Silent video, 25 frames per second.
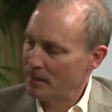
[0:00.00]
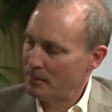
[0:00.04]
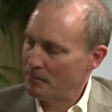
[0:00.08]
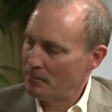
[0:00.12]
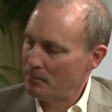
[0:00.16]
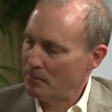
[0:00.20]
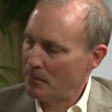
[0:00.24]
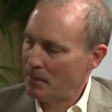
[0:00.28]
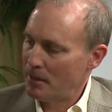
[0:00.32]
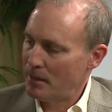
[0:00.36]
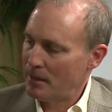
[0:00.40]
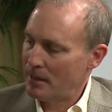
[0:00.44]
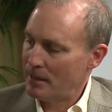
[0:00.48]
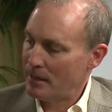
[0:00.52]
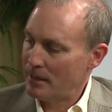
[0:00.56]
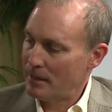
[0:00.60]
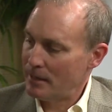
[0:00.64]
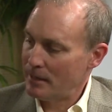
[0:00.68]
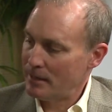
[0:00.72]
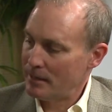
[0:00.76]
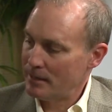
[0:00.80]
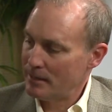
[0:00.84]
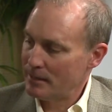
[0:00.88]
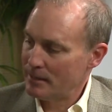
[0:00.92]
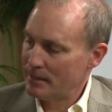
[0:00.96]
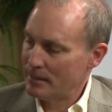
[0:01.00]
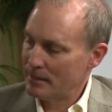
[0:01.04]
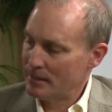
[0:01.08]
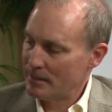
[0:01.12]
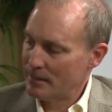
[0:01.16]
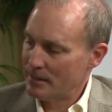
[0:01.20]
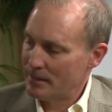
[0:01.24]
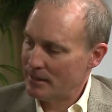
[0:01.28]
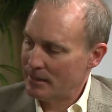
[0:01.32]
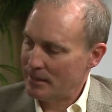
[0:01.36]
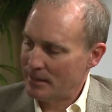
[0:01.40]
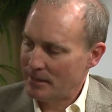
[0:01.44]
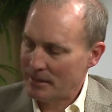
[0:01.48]
my
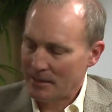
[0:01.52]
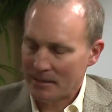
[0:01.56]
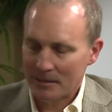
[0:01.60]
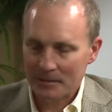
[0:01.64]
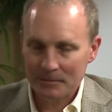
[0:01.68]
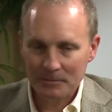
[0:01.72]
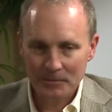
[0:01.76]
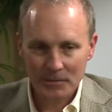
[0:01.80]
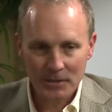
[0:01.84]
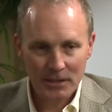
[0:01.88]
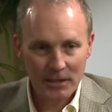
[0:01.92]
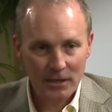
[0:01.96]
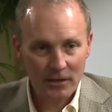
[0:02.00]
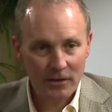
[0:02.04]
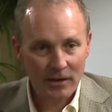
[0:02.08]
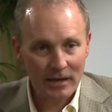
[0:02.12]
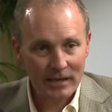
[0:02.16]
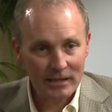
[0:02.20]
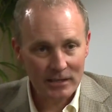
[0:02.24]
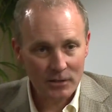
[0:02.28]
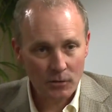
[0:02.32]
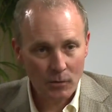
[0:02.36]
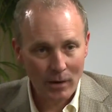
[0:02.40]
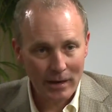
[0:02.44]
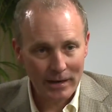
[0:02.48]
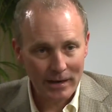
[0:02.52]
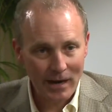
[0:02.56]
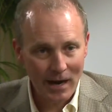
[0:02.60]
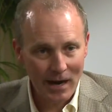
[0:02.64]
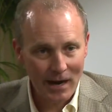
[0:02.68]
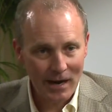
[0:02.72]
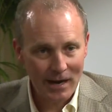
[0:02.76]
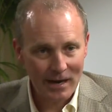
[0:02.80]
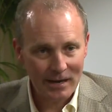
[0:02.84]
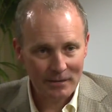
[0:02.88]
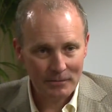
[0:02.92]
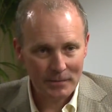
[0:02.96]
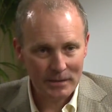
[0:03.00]
CRI is quite
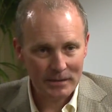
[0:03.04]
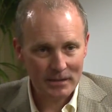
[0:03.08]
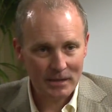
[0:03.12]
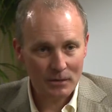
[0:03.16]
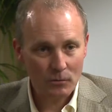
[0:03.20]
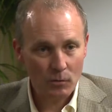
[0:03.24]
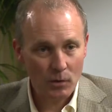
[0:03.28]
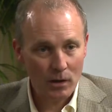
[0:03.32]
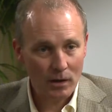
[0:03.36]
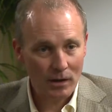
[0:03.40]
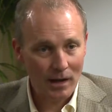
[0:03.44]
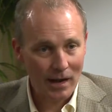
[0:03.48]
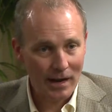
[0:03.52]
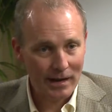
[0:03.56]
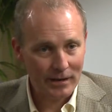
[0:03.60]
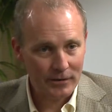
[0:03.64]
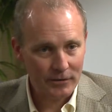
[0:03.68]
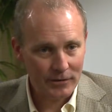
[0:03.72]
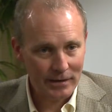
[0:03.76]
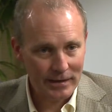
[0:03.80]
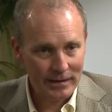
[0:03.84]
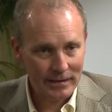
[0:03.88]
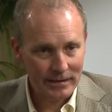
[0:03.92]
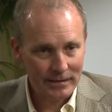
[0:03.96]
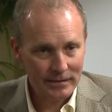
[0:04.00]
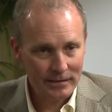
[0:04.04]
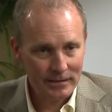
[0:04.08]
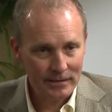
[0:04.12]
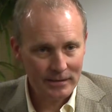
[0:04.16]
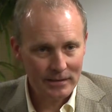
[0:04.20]
high. It means I'm well hydrated,